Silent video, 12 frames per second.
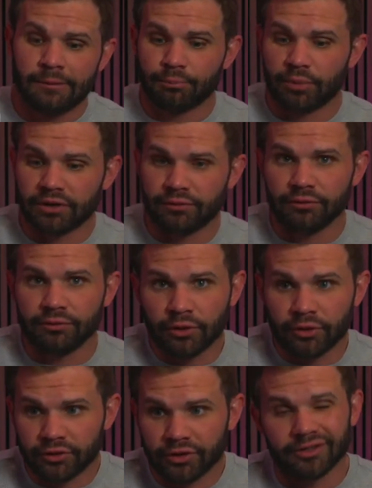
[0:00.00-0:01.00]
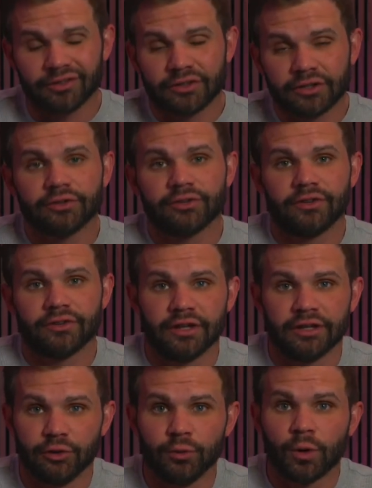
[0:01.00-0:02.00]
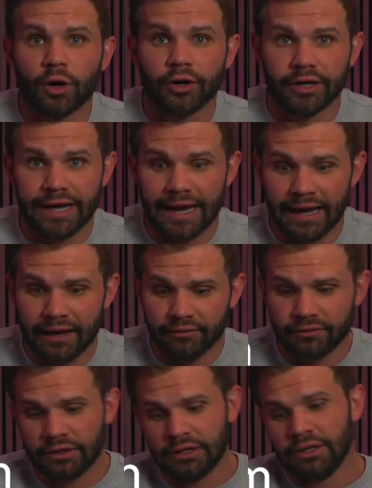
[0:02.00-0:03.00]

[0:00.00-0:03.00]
But if you focus on the skill sets that you already have,